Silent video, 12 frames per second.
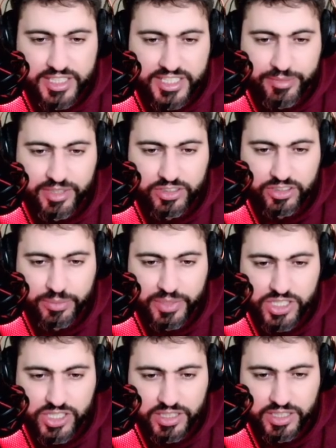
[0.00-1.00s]
Something to
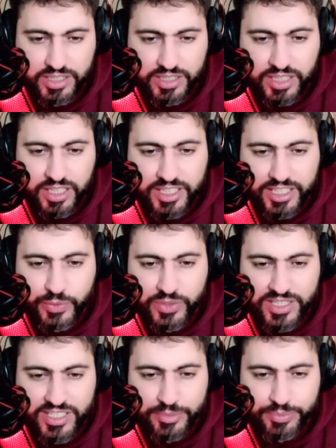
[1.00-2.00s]
mention here. Can we
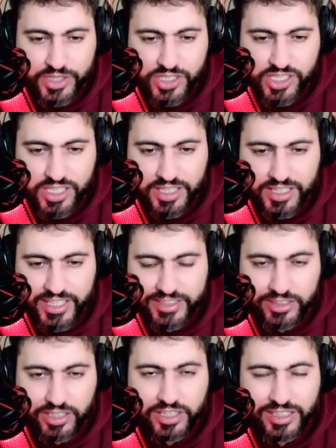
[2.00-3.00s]
just appreciate
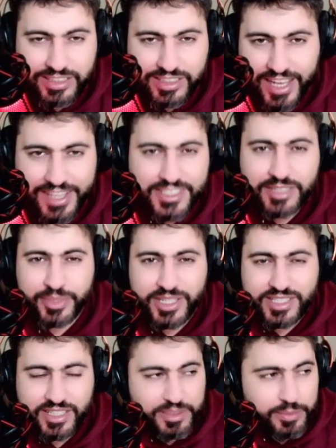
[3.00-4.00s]
that Ducket has the
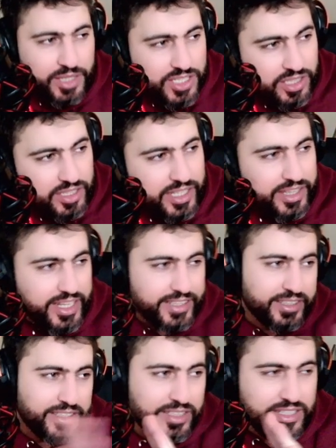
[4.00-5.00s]
best animation? Look at
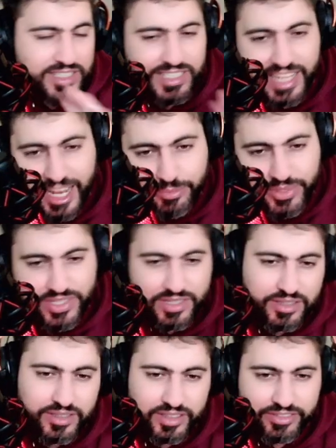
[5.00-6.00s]
that. Slaps.
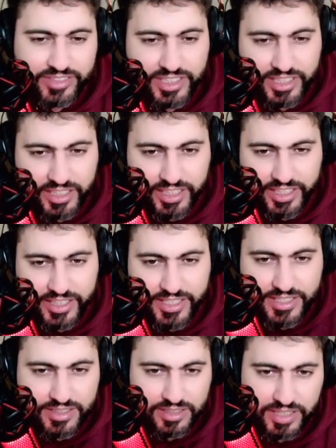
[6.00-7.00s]
Left and right. Look at
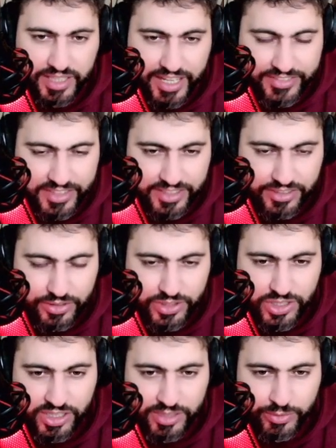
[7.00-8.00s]
this. Okay, after they throw
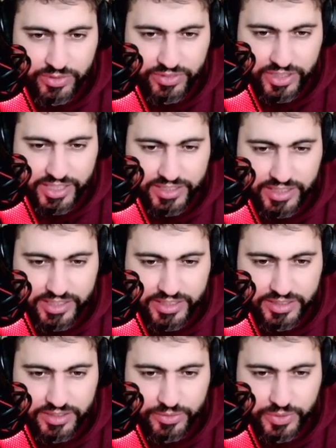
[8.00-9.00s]
charge move, look at
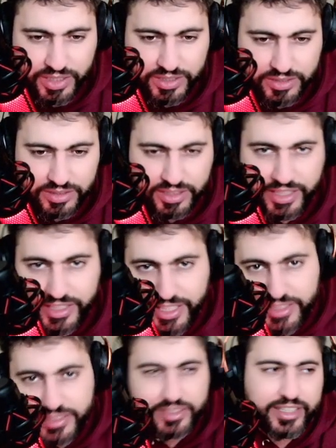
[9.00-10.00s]
Ducket. 1. Look at
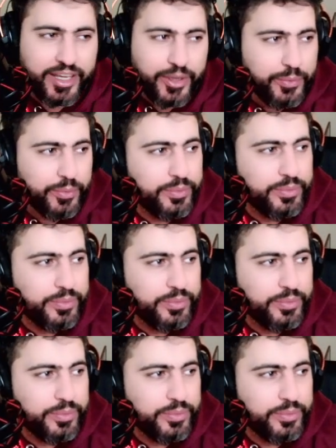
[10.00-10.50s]
that. Kill.